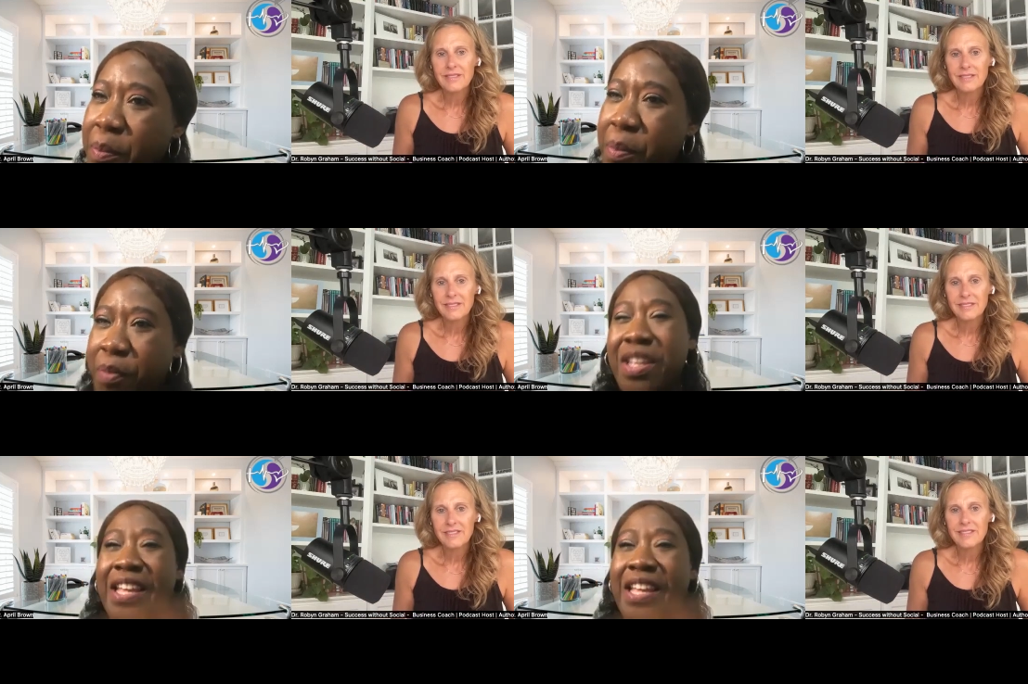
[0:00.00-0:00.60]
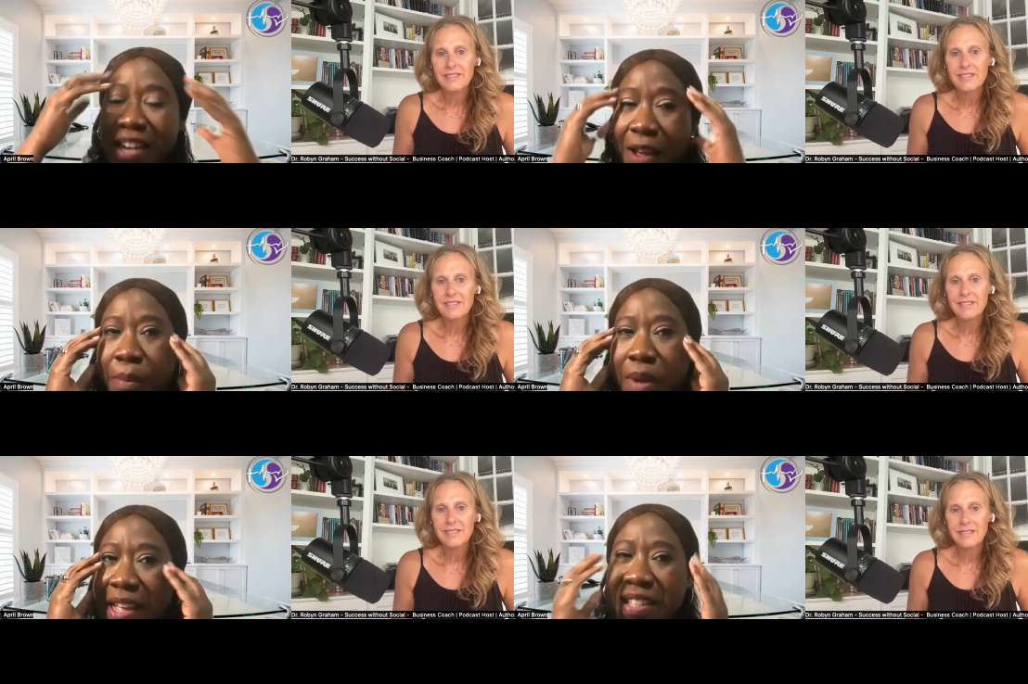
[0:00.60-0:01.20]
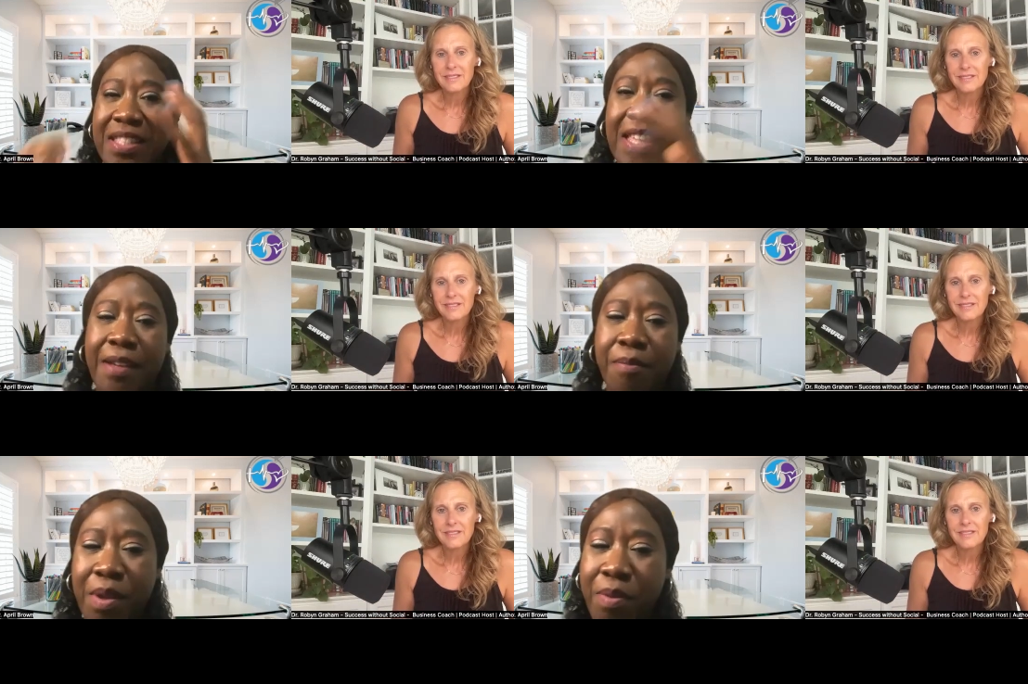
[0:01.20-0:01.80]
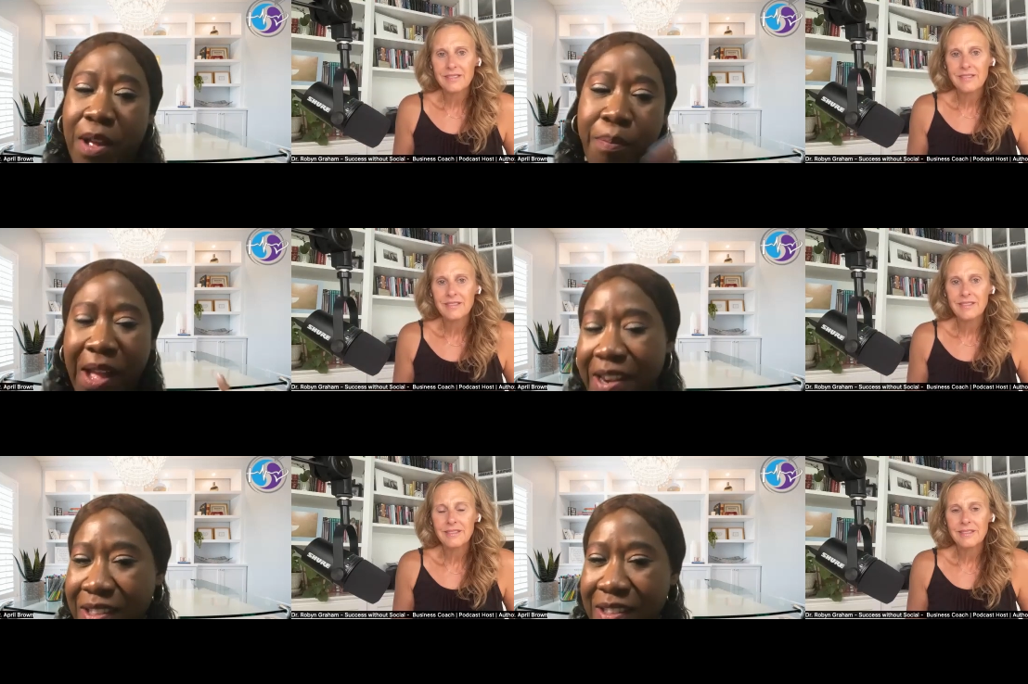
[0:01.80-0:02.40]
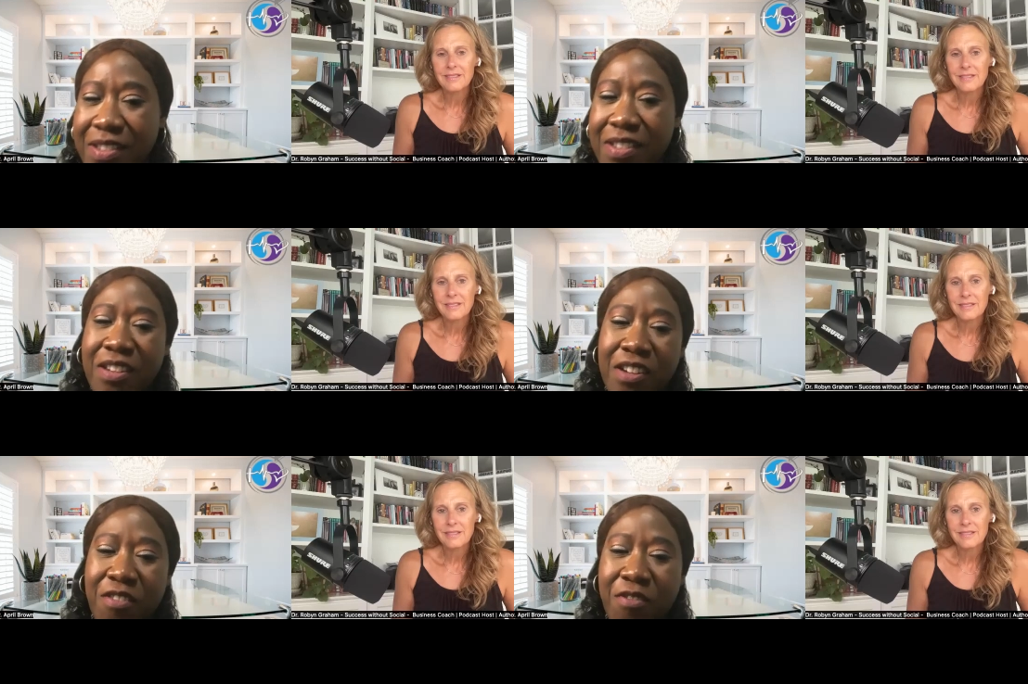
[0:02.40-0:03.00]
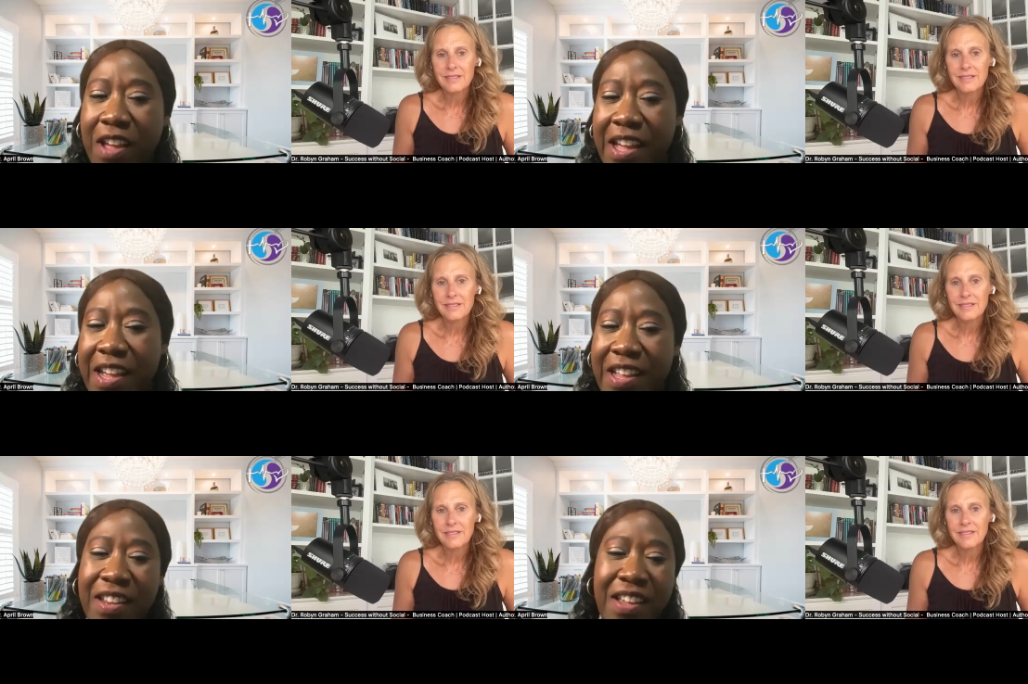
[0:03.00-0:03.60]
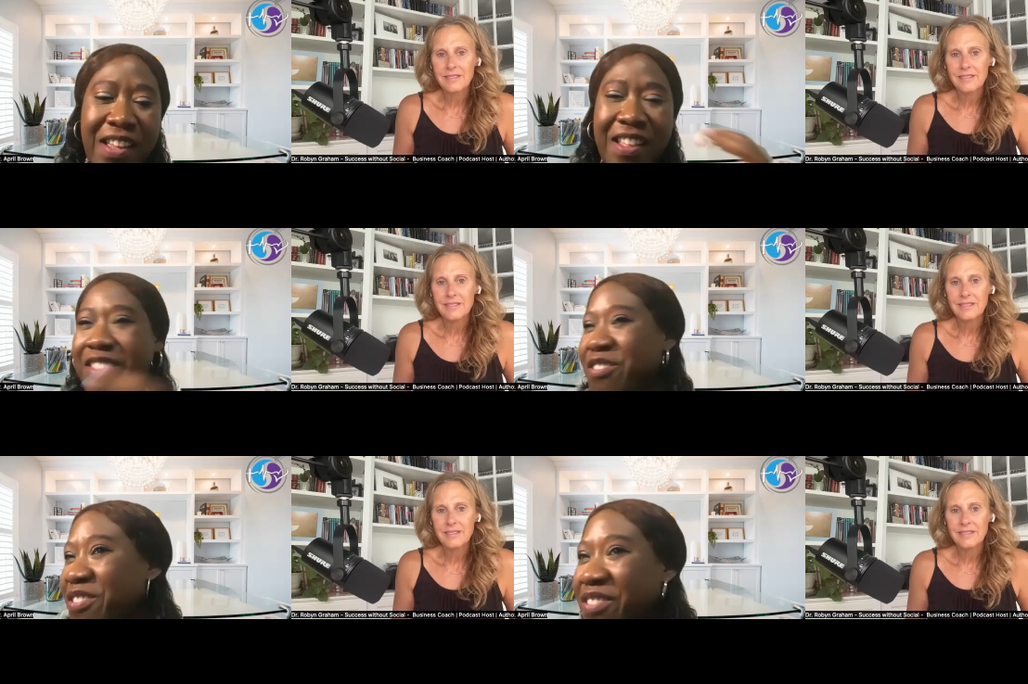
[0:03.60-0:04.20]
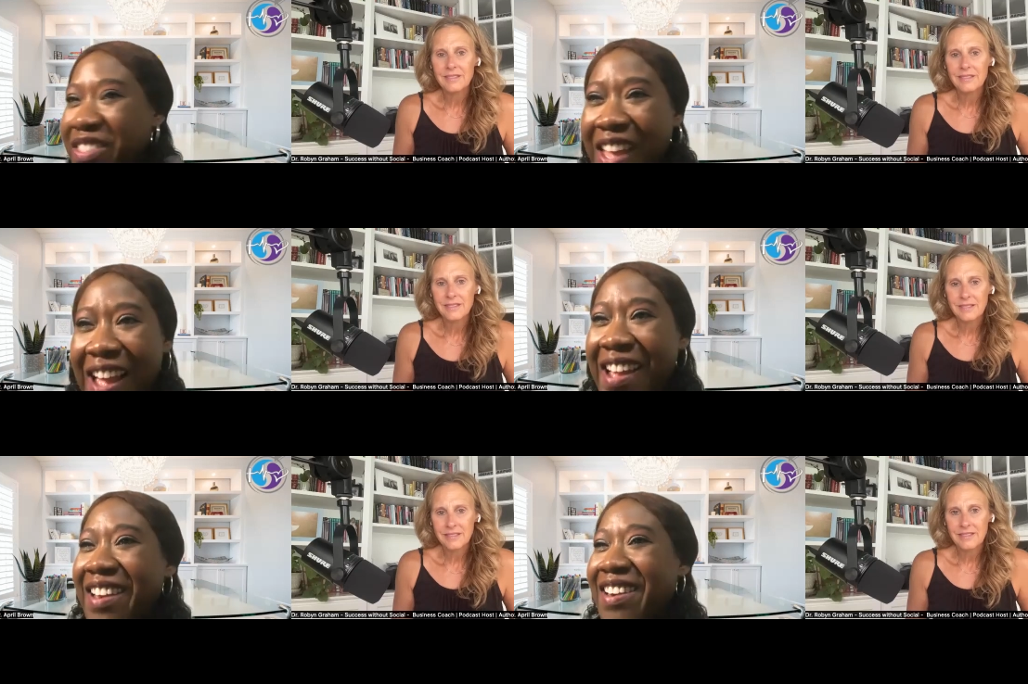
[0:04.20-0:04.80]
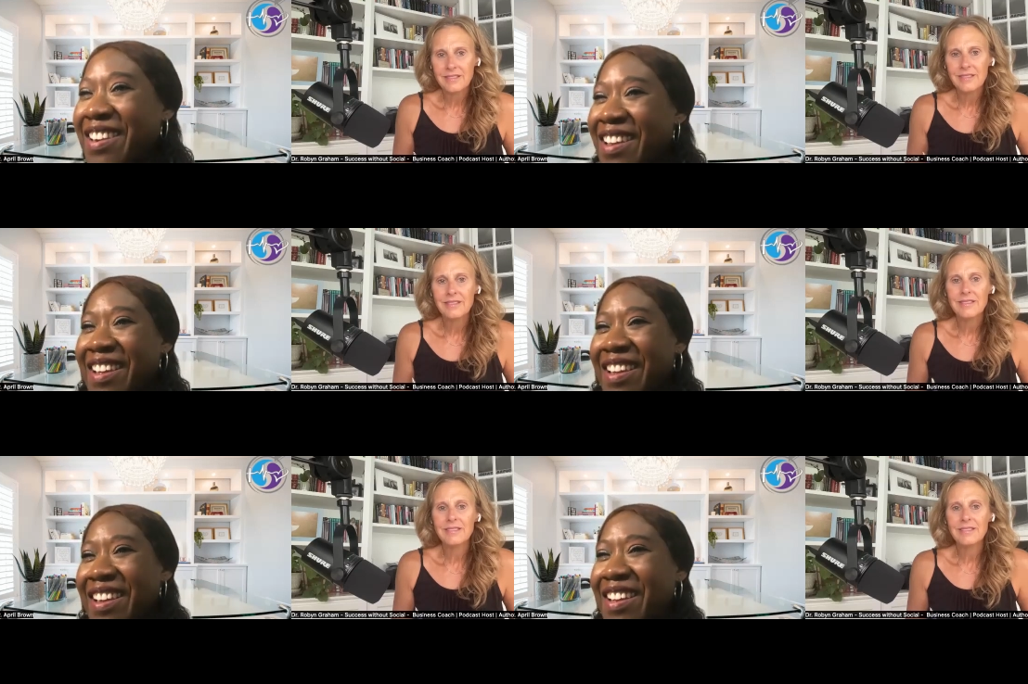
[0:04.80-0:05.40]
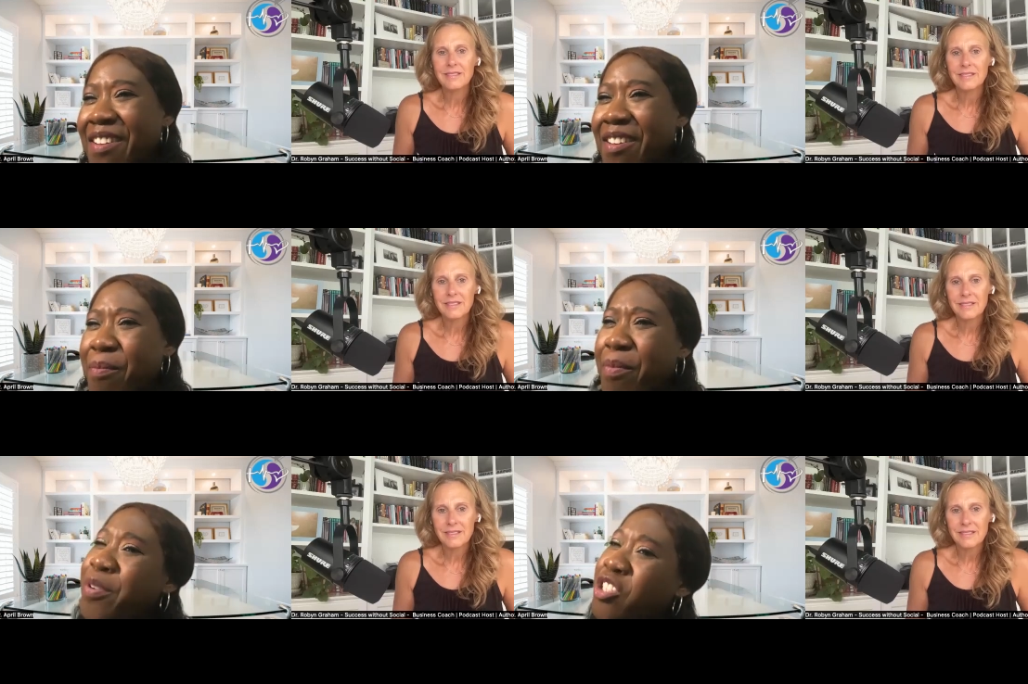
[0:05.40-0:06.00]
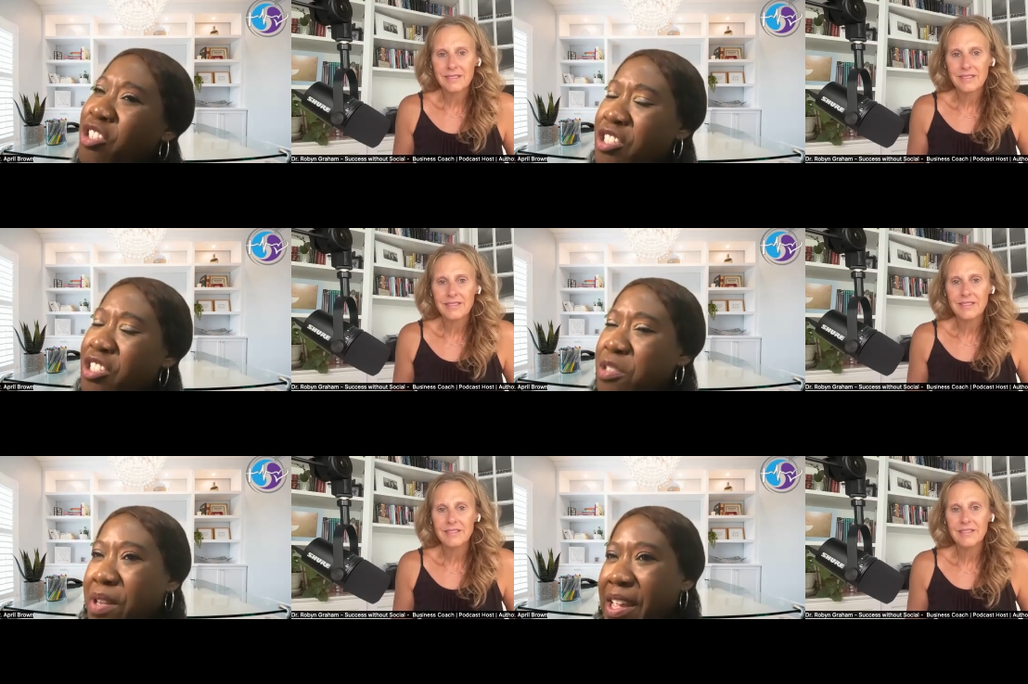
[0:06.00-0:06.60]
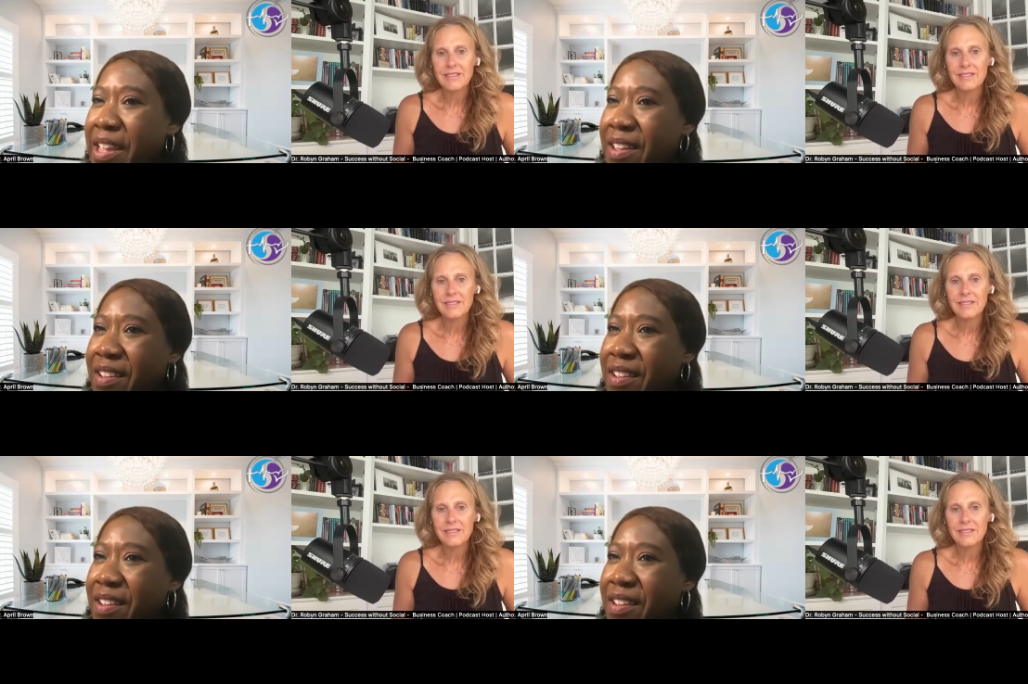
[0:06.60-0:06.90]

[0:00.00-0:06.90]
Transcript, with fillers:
Speaker 1: we get in our minds that maybe our body doesn't look right, this or that, but we should just play.